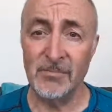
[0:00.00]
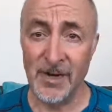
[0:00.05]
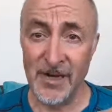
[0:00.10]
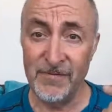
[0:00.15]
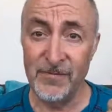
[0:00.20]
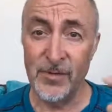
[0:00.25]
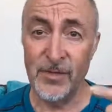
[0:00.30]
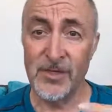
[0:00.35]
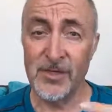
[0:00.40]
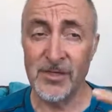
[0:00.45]
my
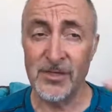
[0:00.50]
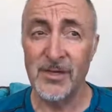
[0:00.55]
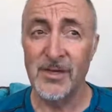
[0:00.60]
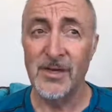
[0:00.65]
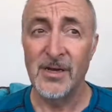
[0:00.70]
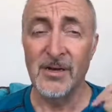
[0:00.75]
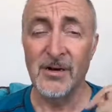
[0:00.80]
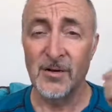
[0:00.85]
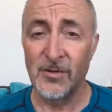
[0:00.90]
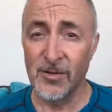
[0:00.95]
voice
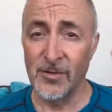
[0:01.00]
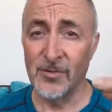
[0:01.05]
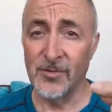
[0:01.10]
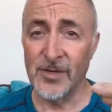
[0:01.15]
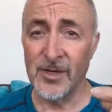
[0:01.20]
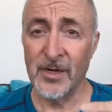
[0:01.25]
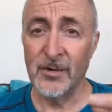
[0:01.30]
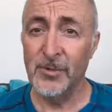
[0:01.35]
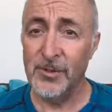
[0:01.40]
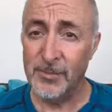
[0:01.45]
on
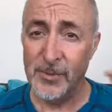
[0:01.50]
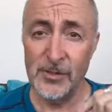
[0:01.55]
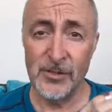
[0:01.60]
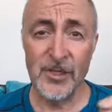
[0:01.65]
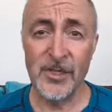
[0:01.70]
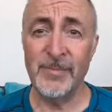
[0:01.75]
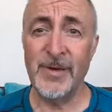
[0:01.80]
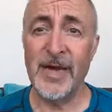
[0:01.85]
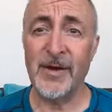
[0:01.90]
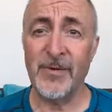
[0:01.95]
audio with music
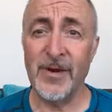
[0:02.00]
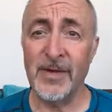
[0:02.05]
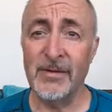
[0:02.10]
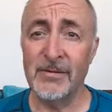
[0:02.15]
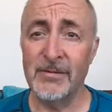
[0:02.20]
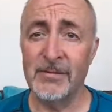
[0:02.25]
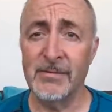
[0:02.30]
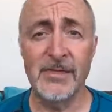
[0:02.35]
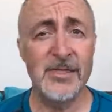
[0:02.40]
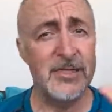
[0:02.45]
in the
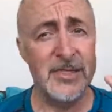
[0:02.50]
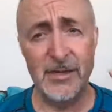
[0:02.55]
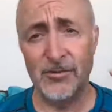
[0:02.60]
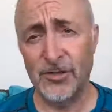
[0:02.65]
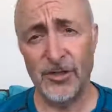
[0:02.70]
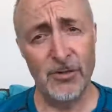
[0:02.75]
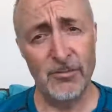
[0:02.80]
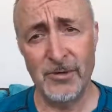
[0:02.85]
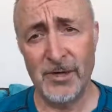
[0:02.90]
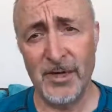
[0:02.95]
background.
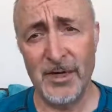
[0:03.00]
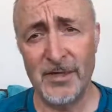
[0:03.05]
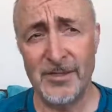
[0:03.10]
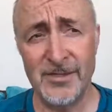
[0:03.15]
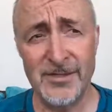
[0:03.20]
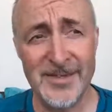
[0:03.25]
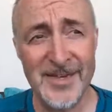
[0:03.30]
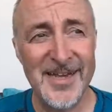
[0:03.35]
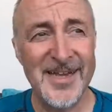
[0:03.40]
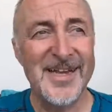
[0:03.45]
Sounds so
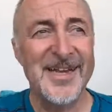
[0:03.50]
nice.